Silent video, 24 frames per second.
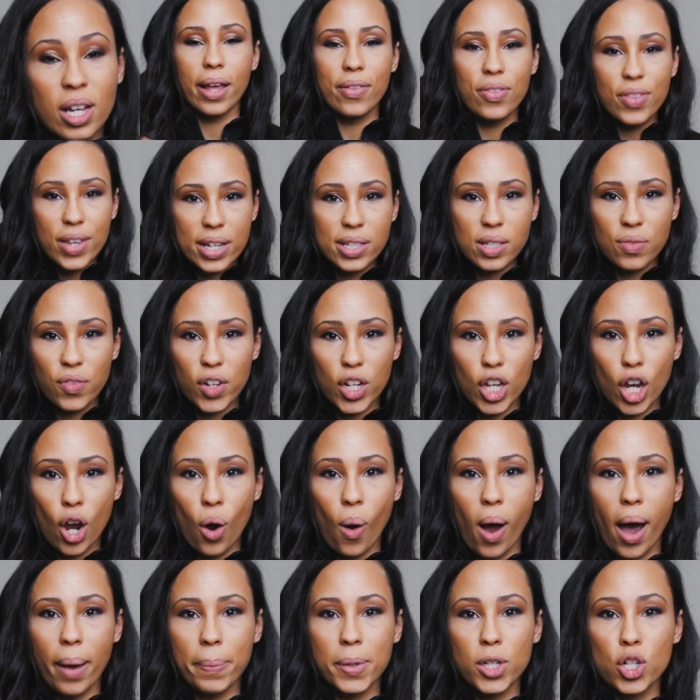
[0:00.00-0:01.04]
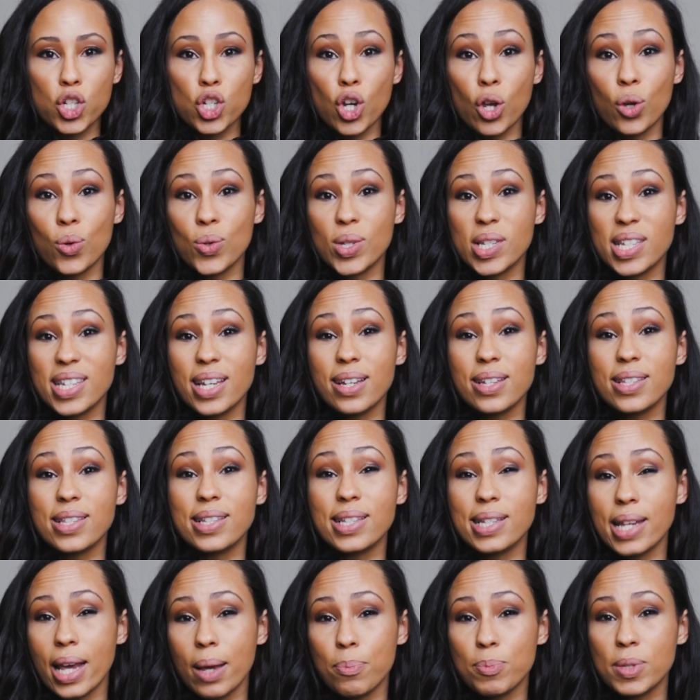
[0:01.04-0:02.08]
In this video, I'm gonna show you 6
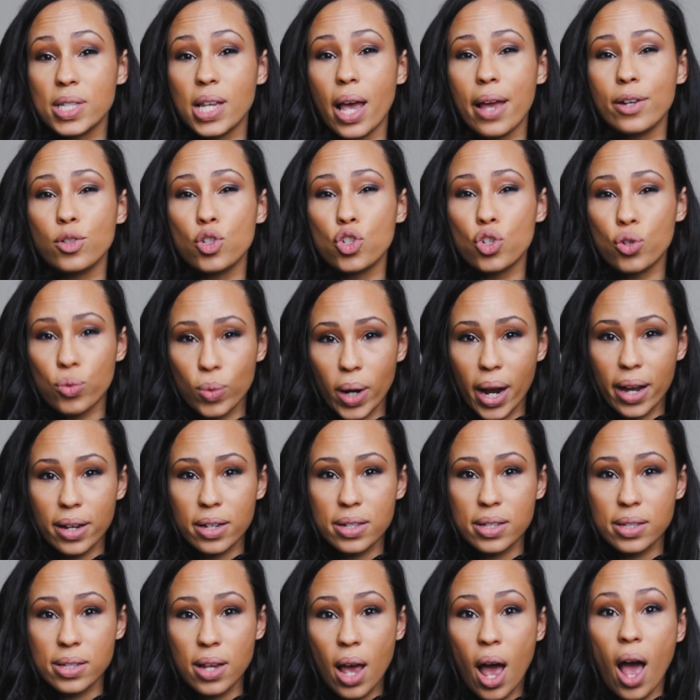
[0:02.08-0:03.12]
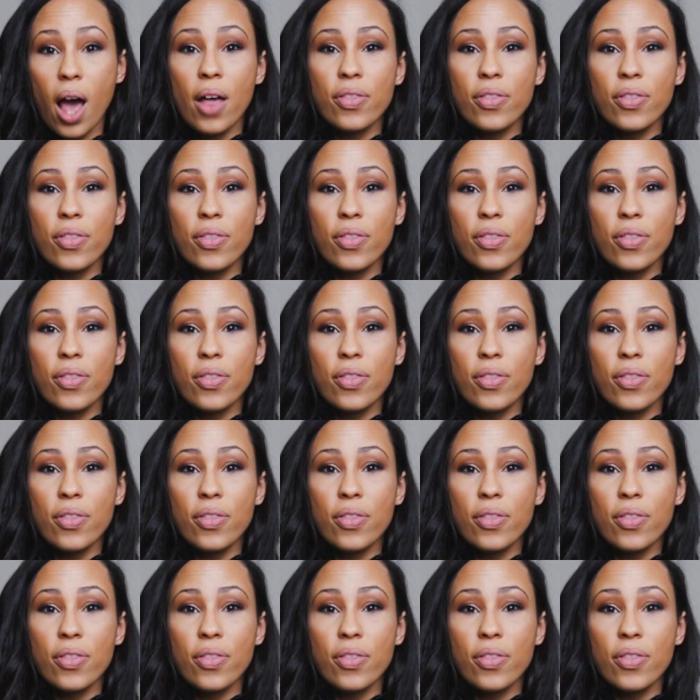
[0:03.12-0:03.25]
tips and tricks